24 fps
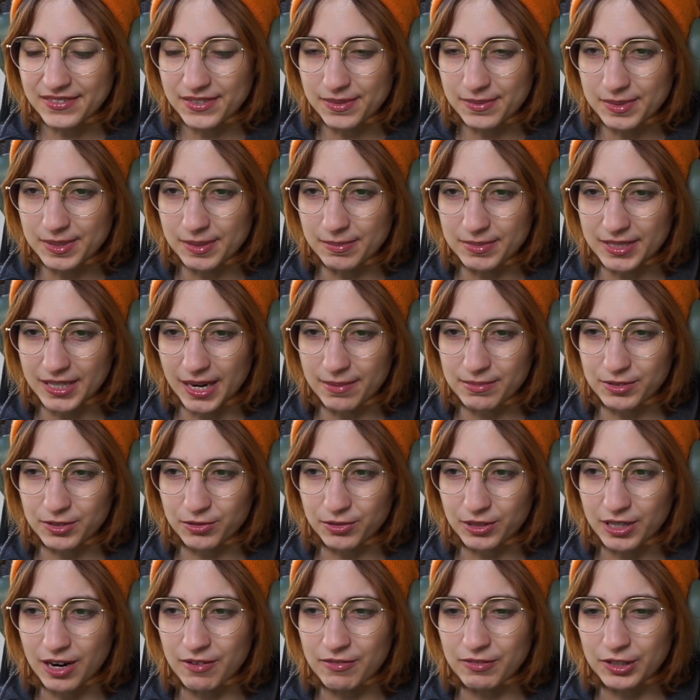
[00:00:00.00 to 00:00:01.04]
him some time to
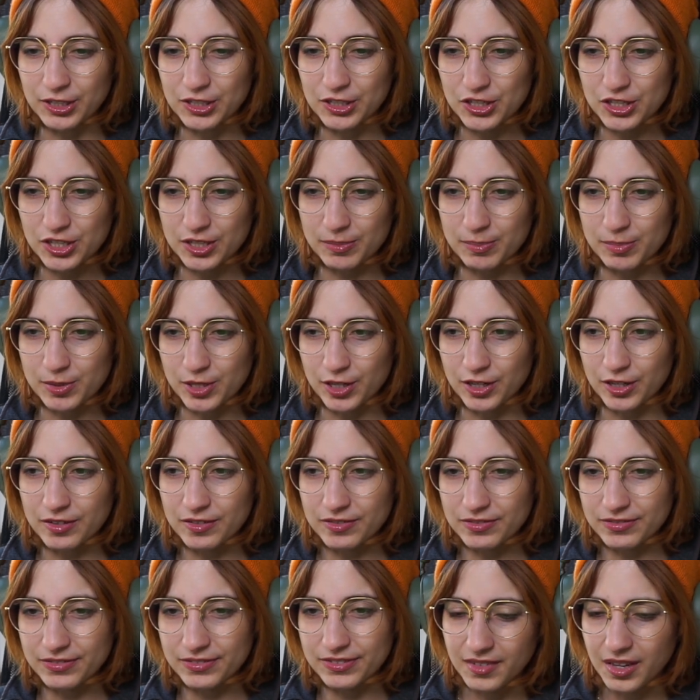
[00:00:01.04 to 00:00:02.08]
recover and just
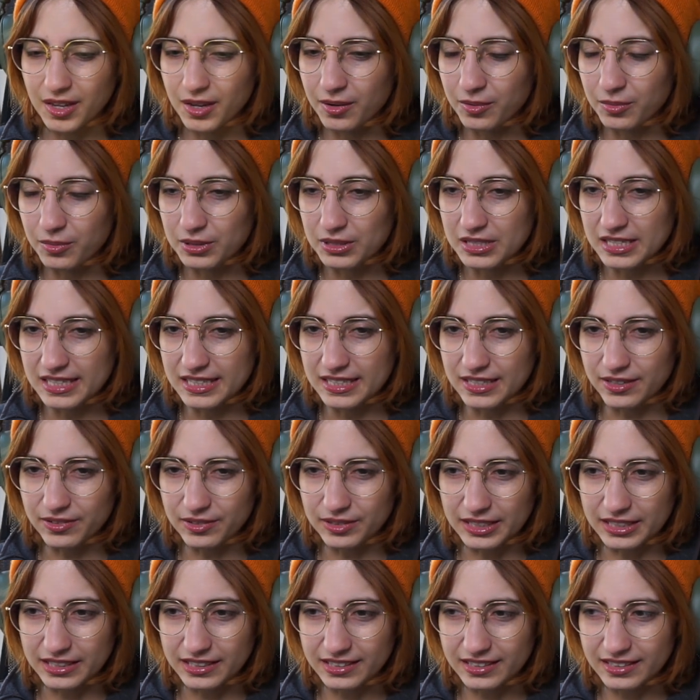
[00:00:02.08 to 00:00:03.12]
observe. What's he
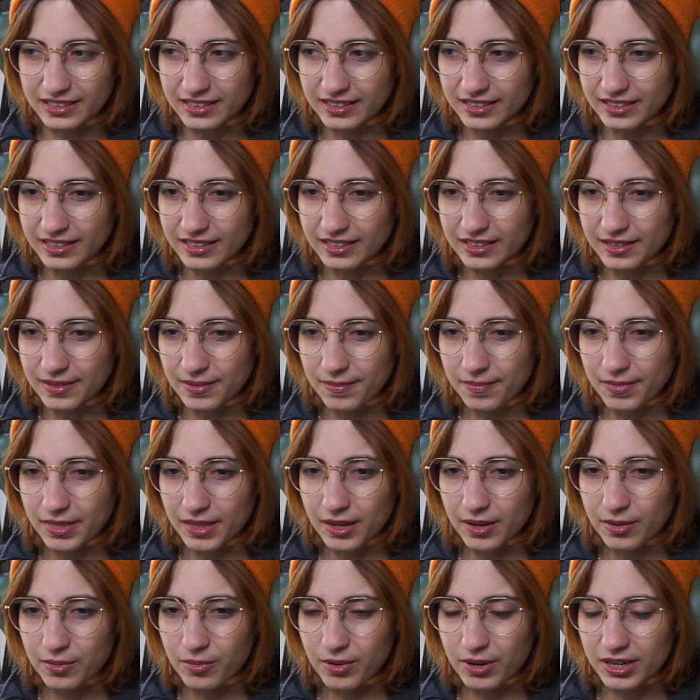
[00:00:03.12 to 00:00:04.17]
doing?
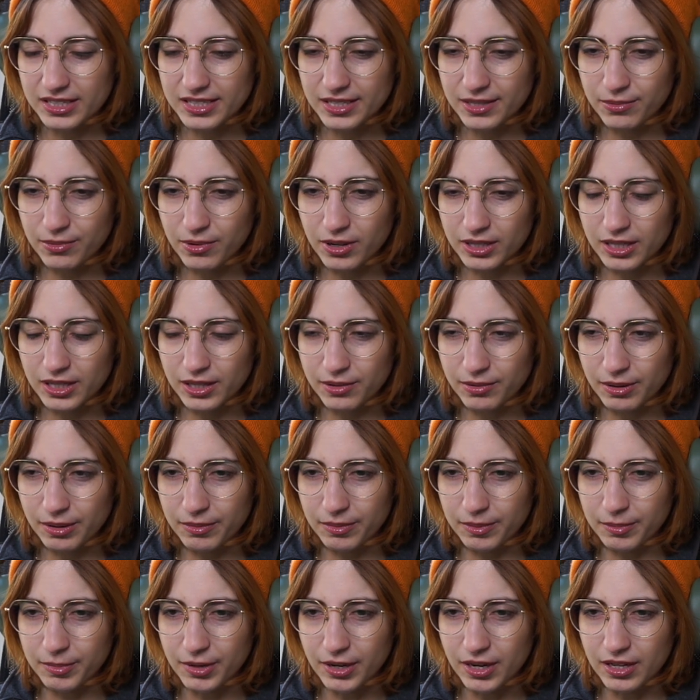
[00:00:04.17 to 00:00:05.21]
Why is he walking away
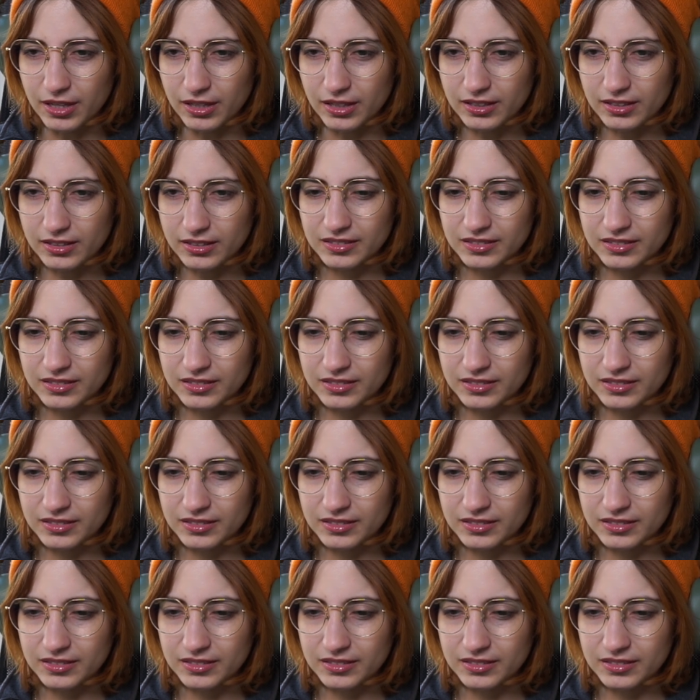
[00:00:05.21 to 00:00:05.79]
with the ball? Oh,